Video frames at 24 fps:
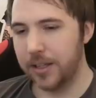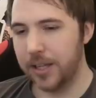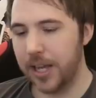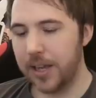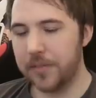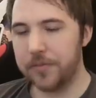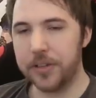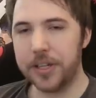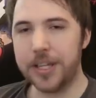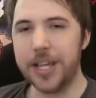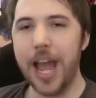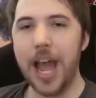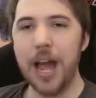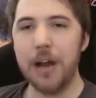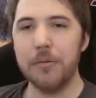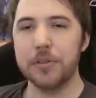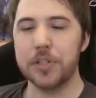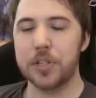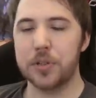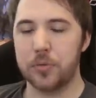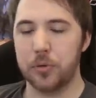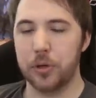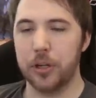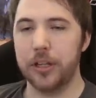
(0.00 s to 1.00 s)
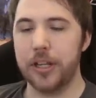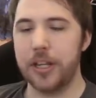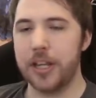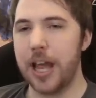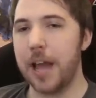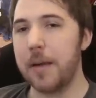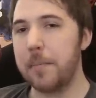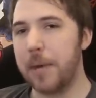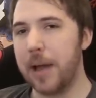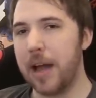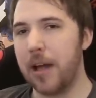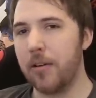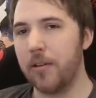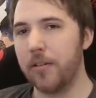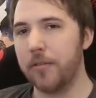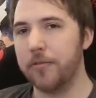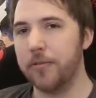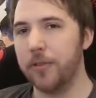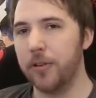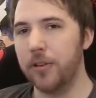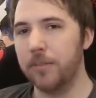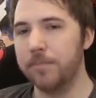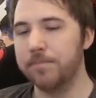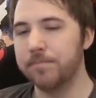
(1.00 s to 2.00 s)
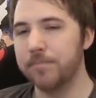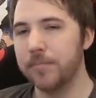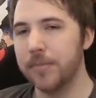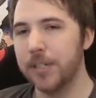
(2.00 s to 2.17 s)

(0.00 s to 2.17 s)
If a cat was really that powerful,